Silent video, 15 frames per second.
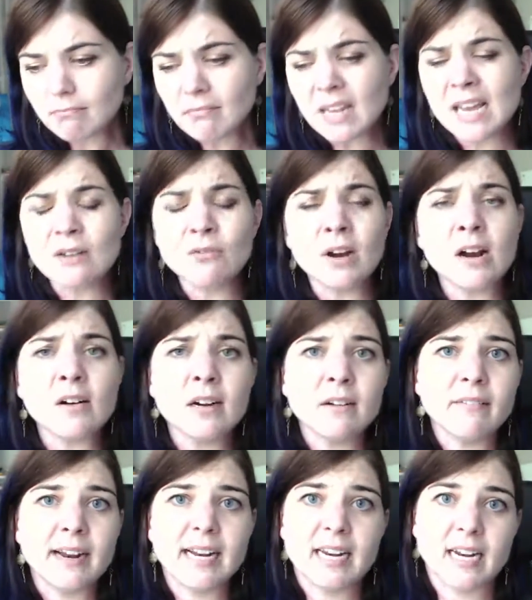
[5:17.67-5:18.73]
and rare and
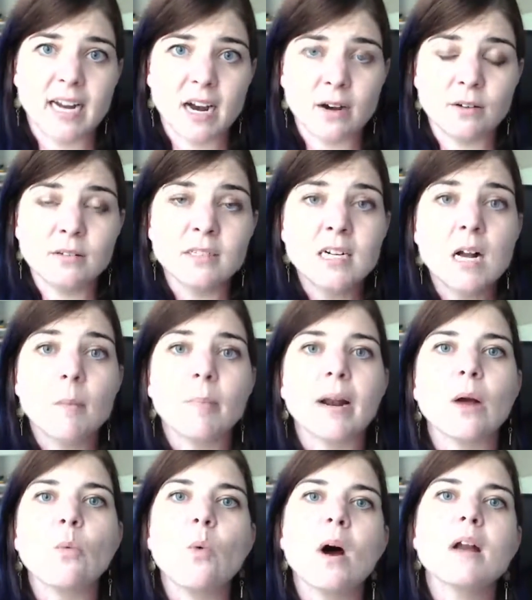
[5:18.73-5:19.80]
ready to go. But
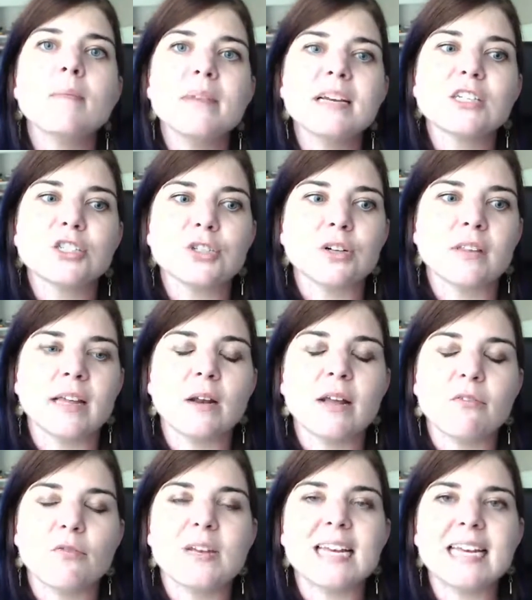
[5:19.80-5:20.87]
I want to make sure that
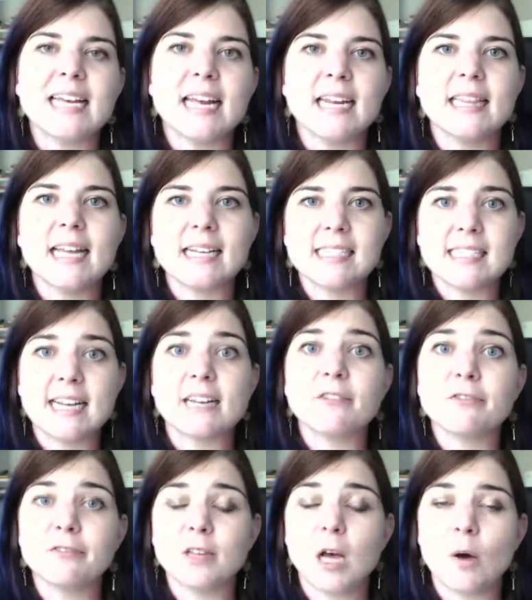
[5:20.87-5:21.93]
if we can get in that state of
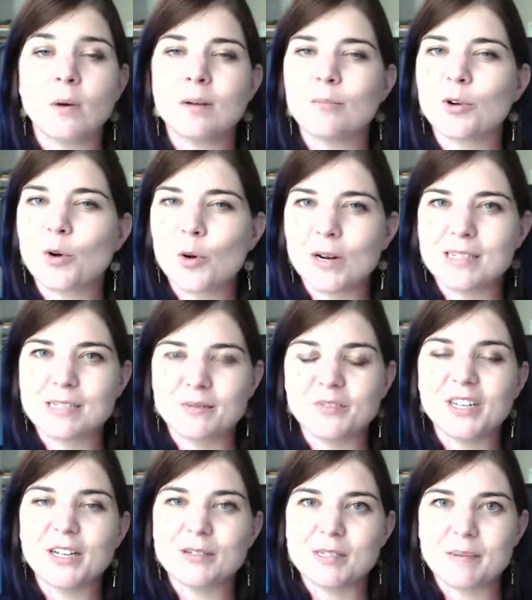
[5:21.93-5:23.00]
flow, and I'm recording some
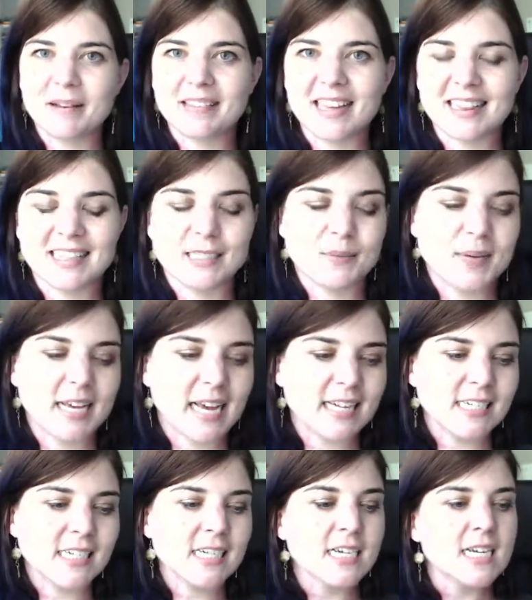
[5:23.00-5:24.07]
videos about that this
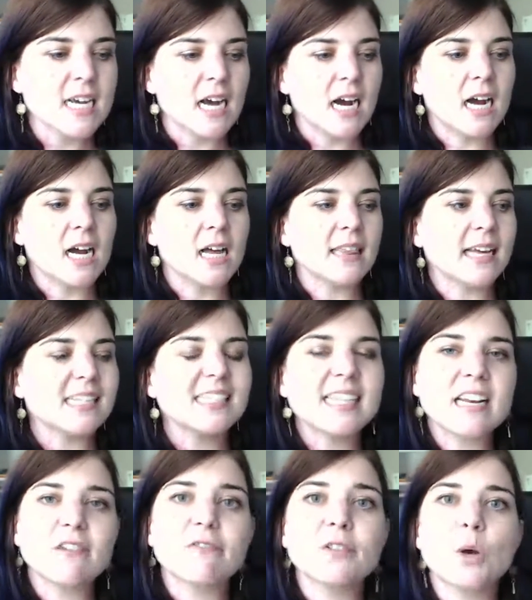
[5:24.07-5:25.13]
weekend, that
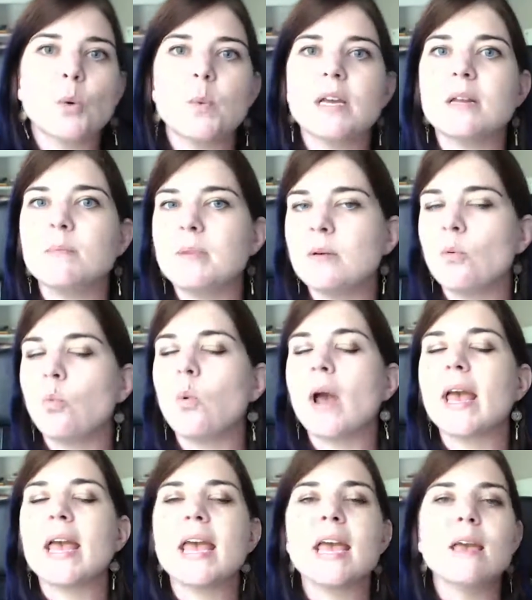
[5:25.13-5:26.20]
state of flow, we can be
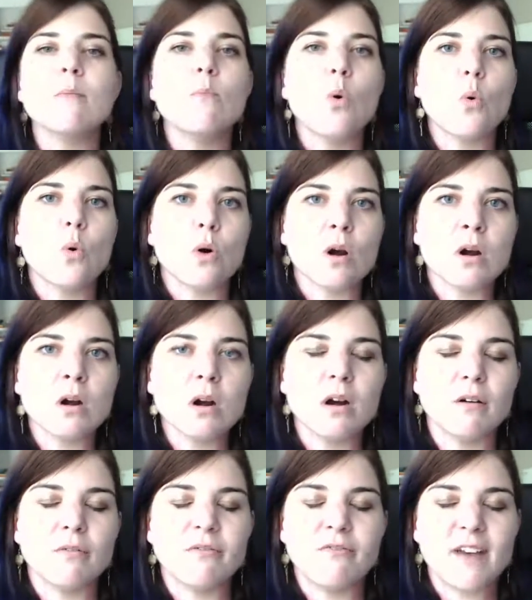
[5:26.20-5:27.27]
way more
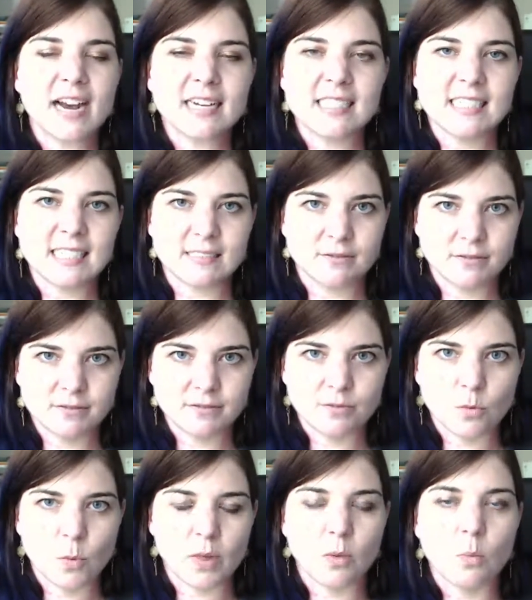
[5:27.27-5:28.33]
effective
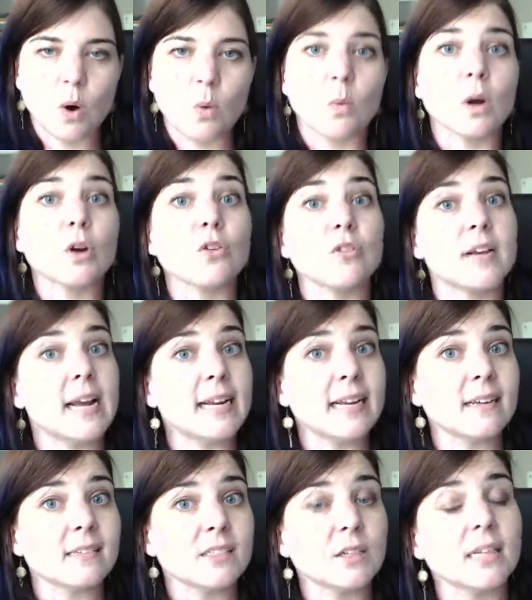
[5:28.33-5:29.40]
with what we're
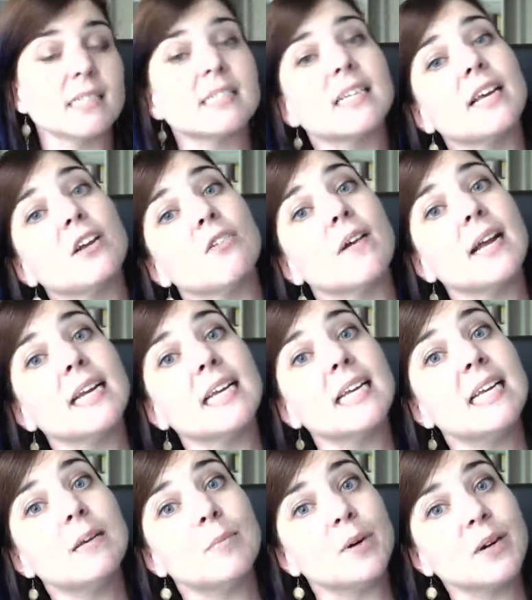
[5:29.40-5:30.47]
creating. So let's say you're writing an
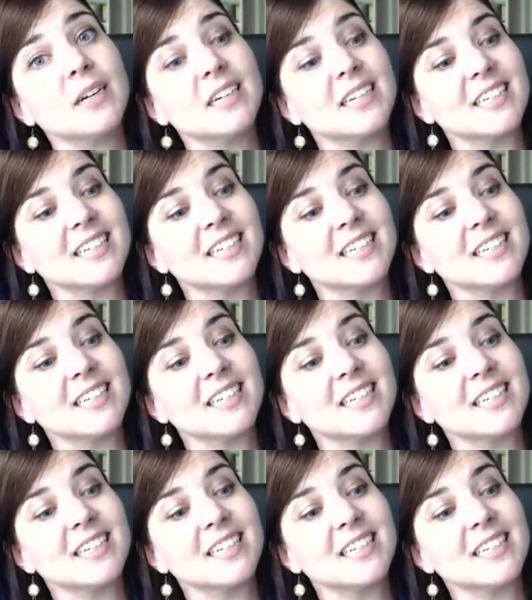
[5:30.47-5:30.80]
ebook.